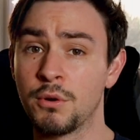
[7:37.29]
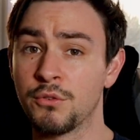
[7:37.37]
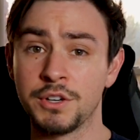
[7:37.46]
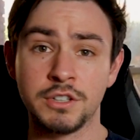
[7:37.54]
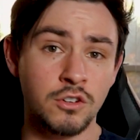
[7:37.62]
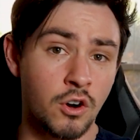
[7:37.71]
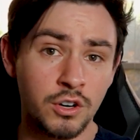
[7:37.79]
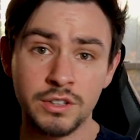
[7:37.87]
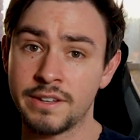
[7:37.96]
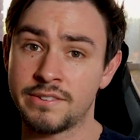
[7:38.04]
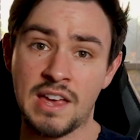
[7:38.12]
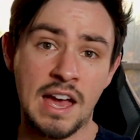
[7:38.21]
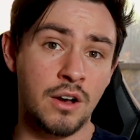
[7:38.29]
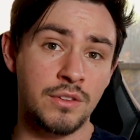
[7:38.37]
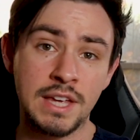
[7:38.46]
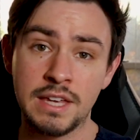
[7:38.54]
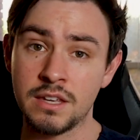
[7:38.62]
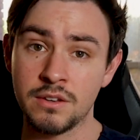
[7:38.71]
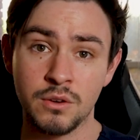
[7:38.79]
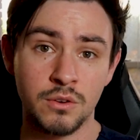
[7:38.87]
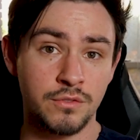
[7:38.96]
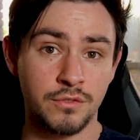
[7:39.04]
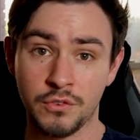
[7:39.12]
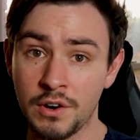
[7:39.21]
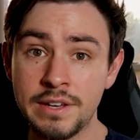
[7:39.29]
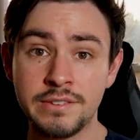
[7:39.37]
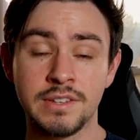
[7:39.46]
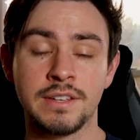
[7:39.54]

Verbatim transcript: But regardless how they phrase